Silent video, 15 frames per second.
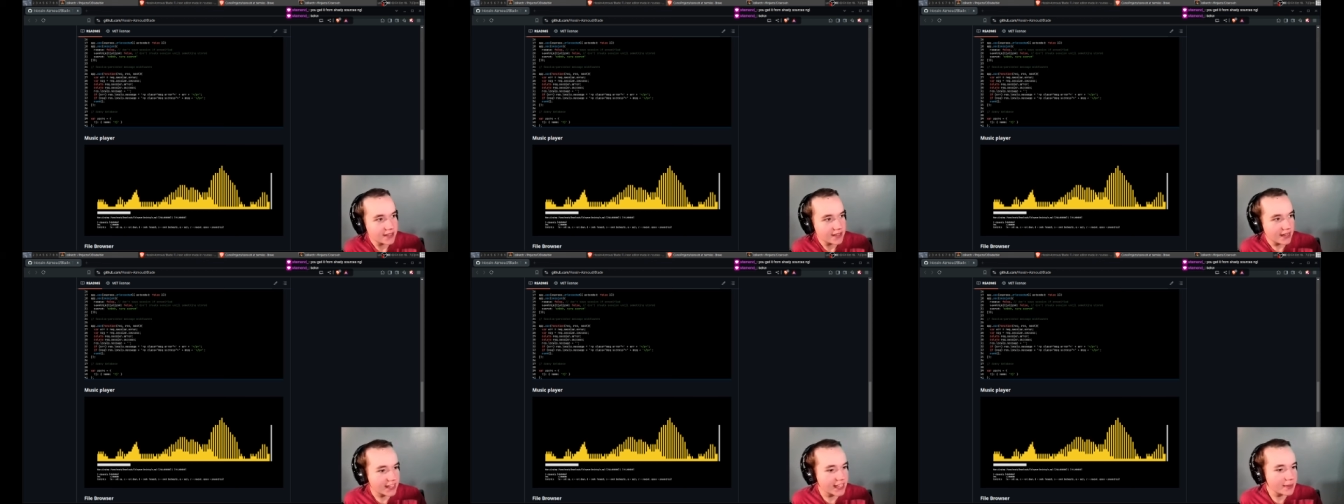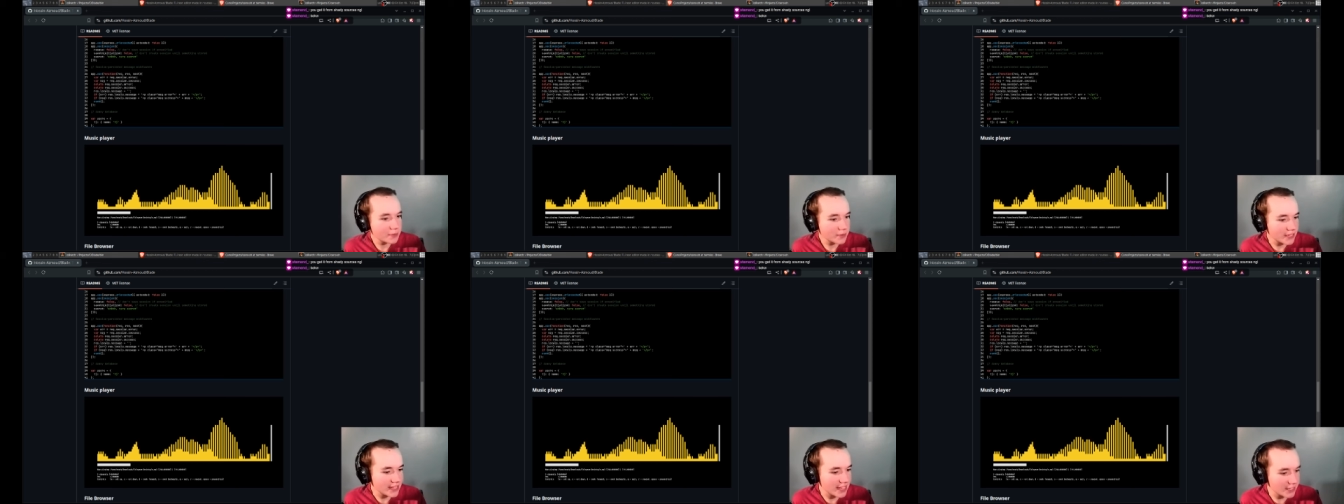I can't
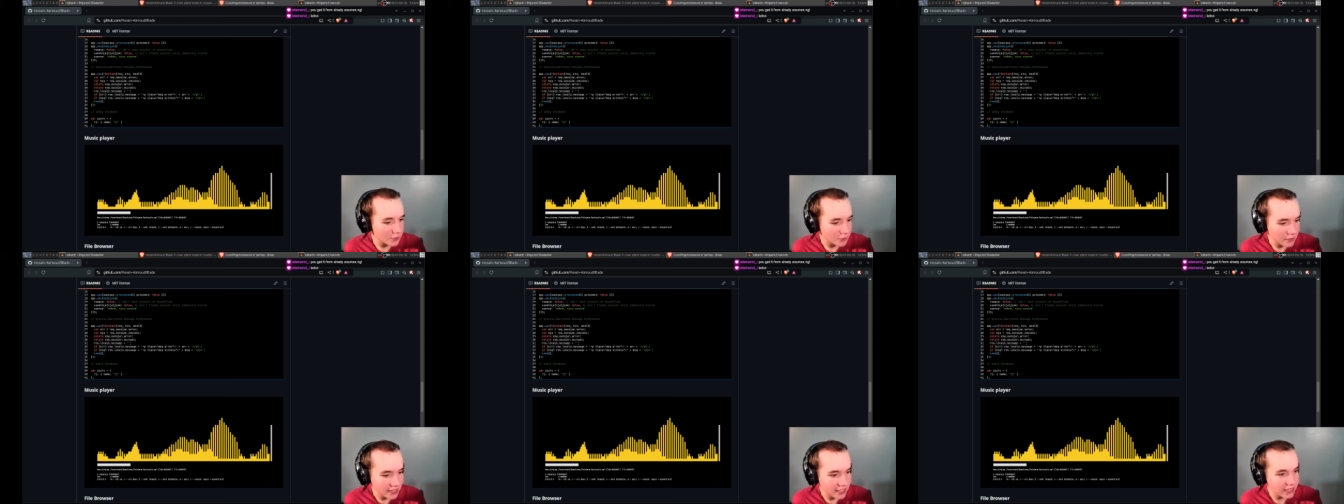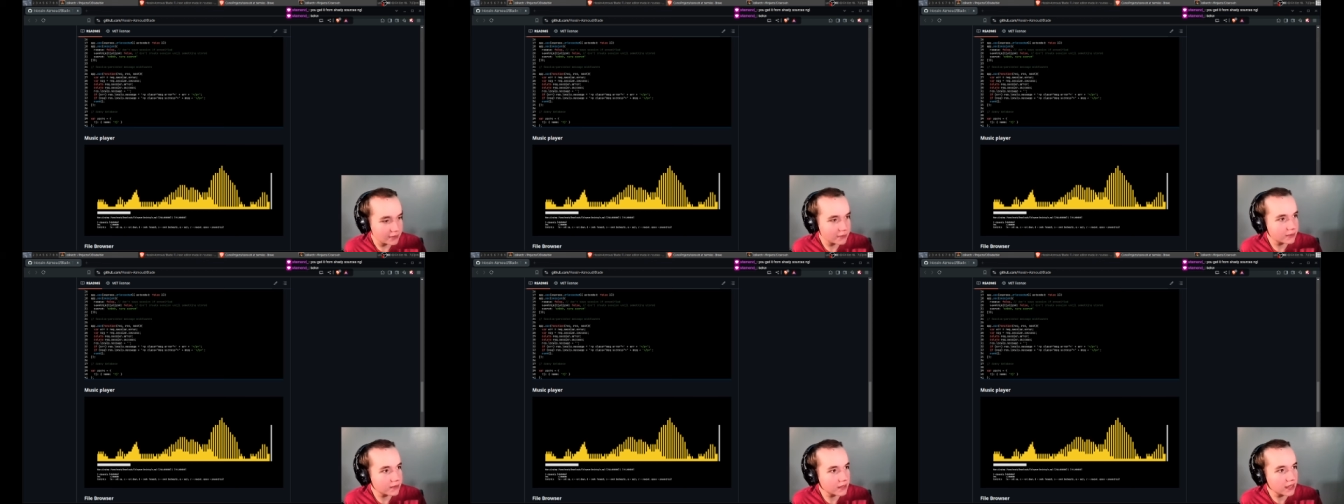play the actual audio.
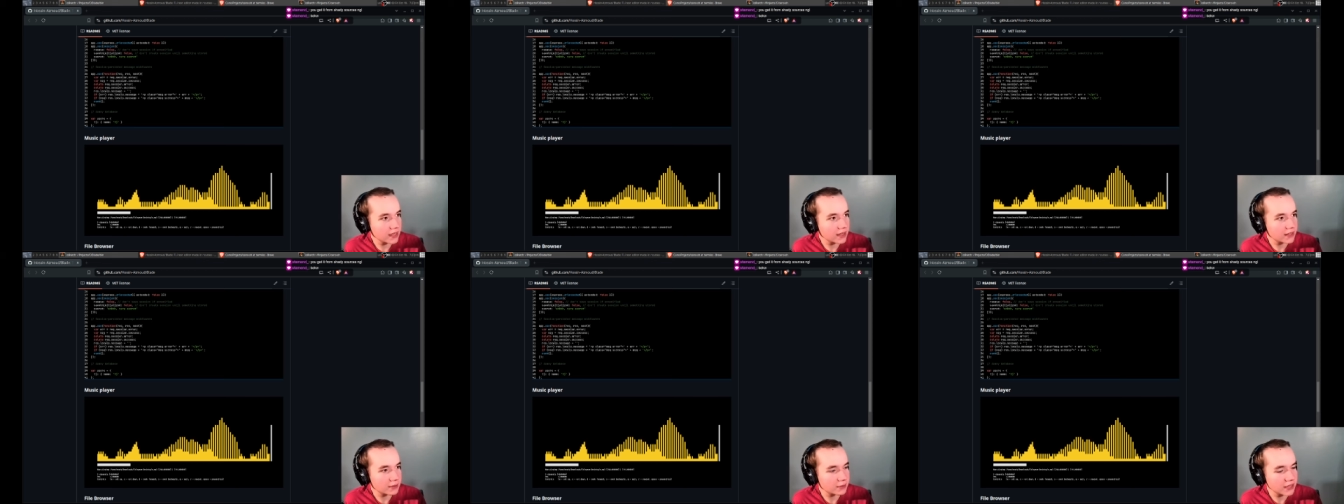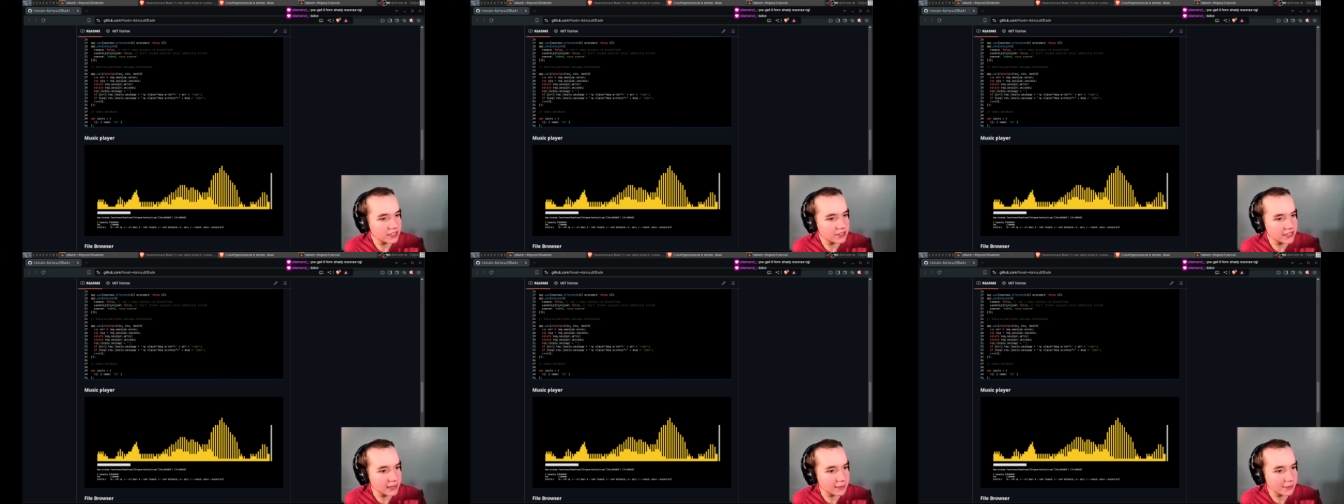Well,
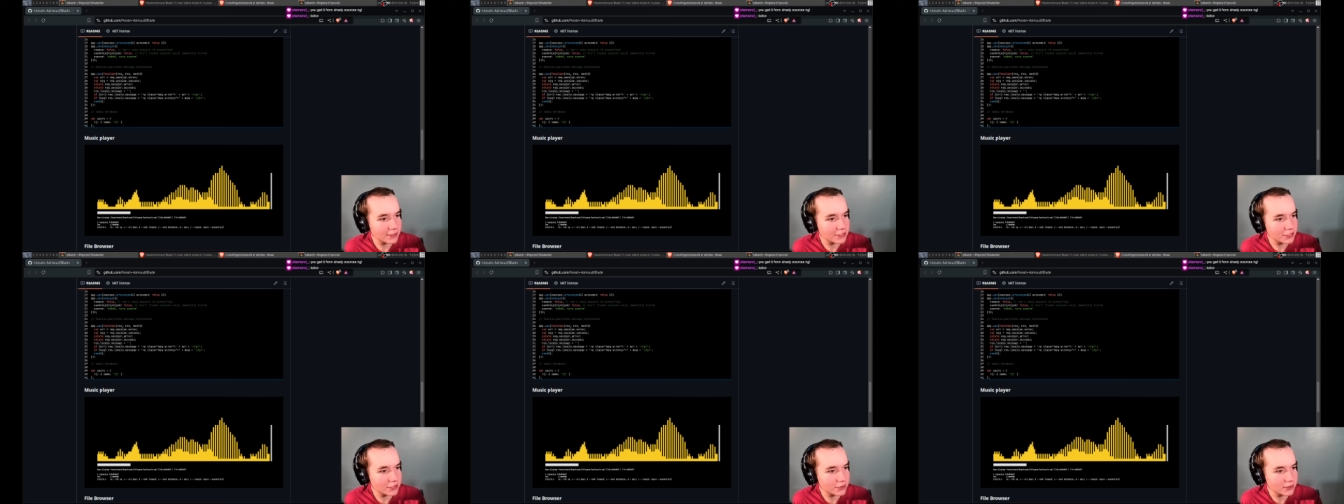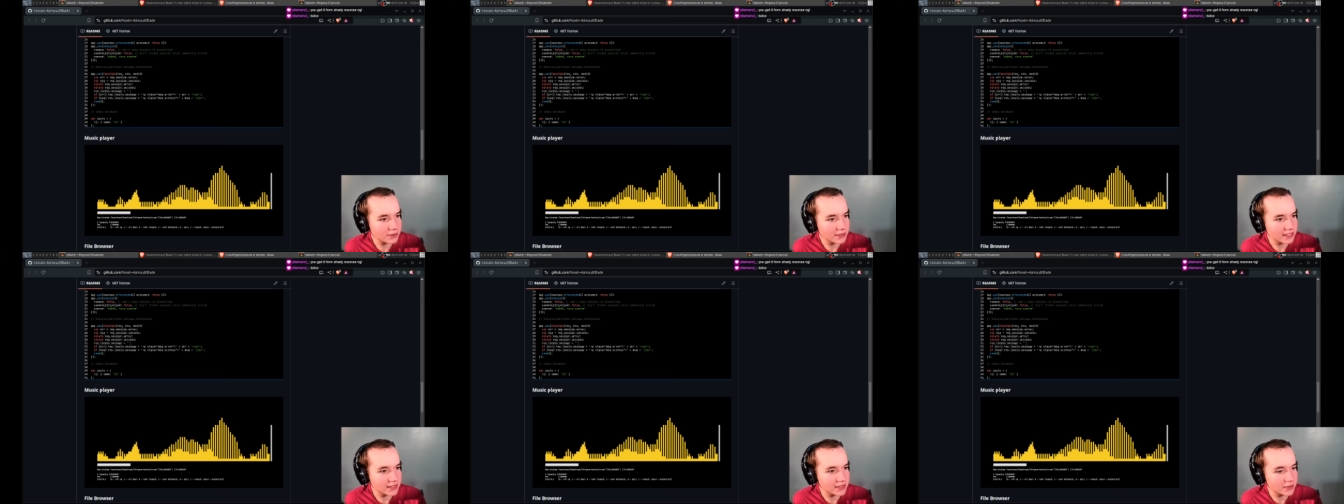actually, yeah, maybe I should do something
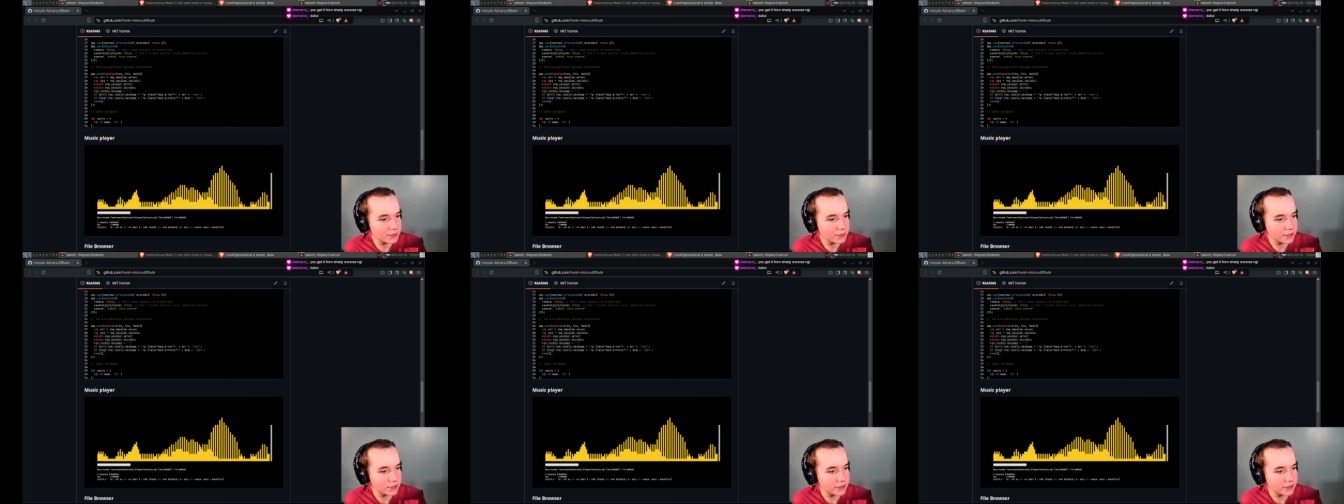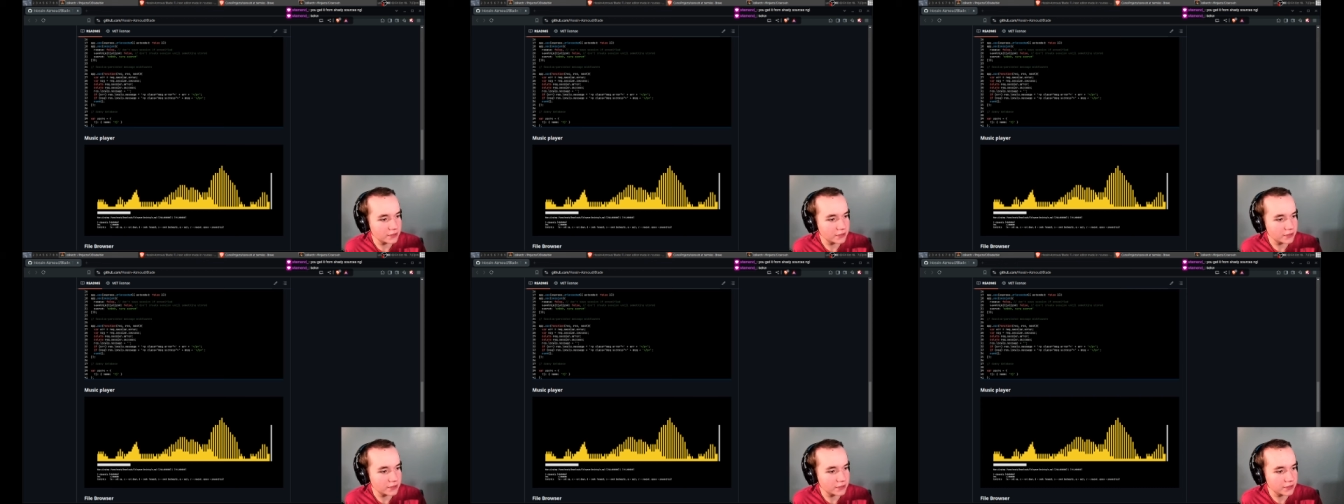that's royalty
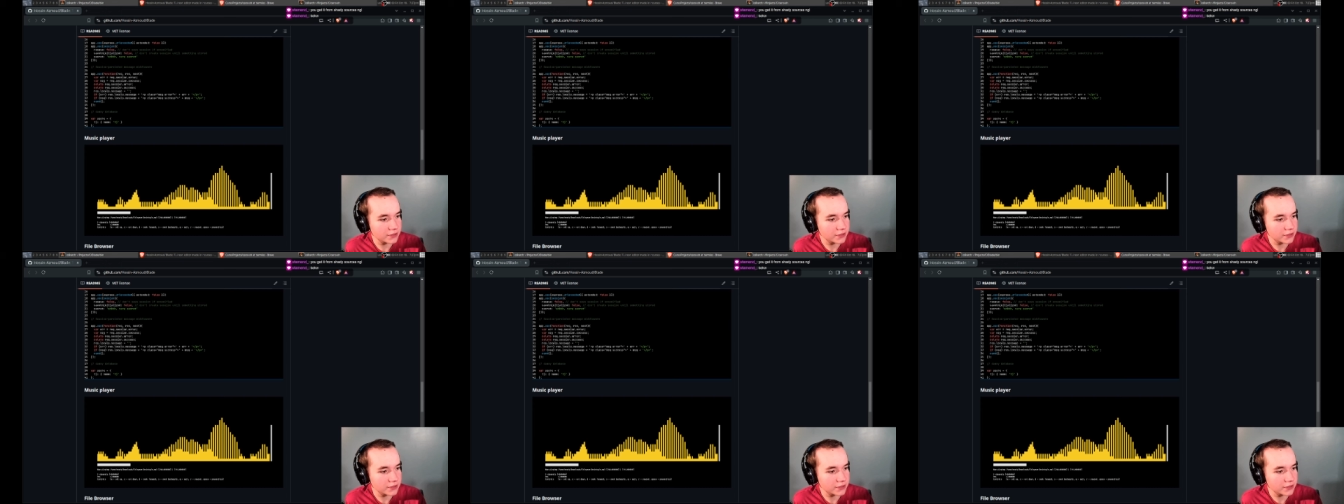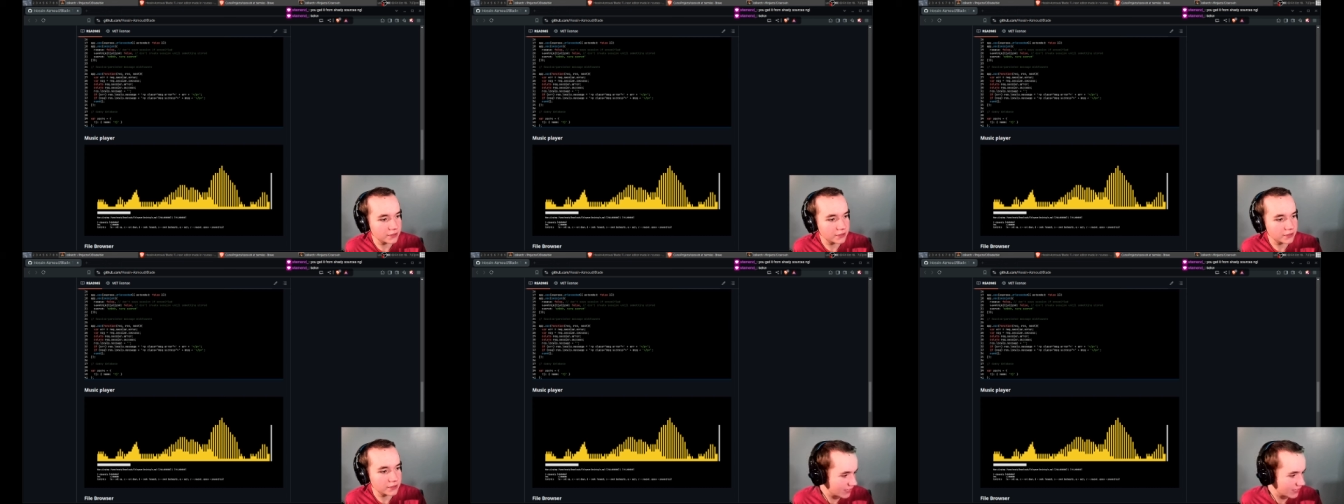free or something,